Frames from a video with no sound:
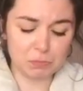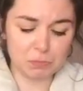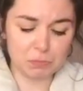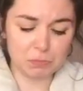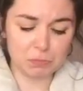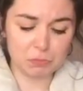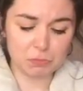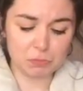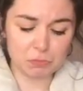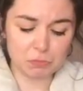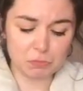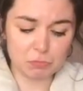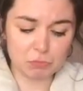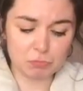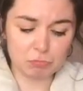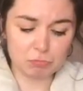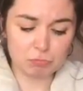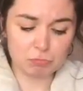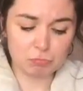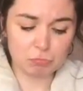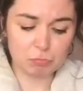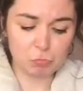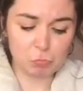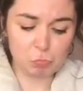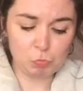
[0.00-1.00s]

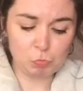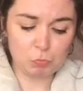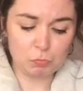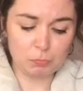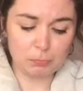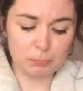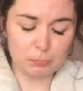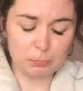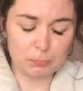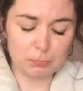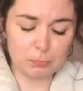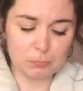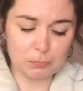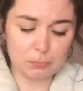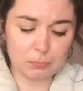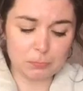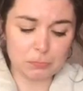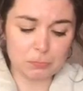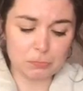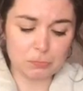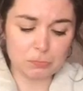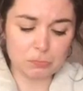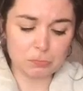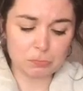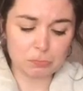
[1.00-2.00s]

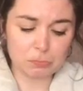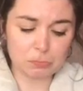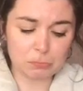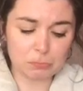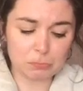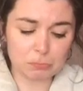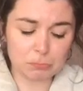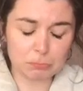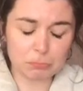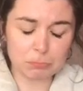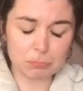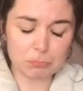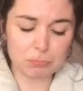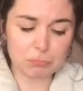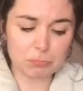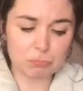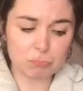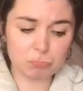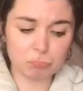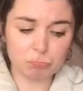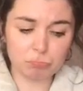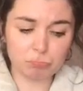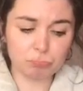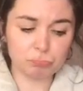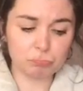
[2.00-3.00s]

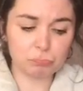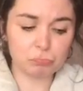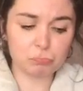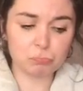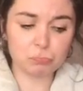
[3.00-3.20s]
No one is speaking in this clip.